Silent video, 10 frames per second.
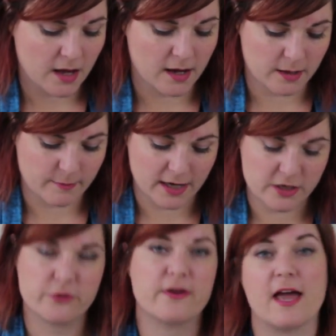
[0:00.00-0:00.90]

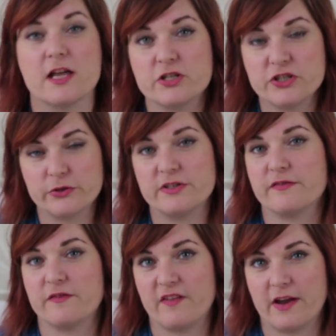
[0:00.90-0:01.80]
And you get 2
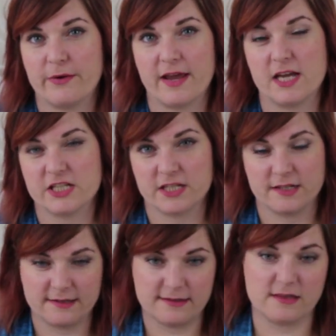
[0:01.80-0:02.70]
different
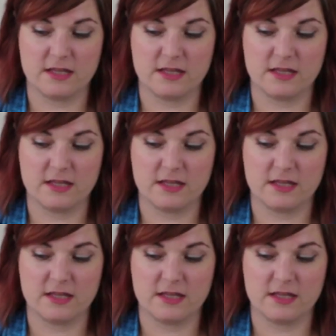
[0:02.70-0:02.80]
variations,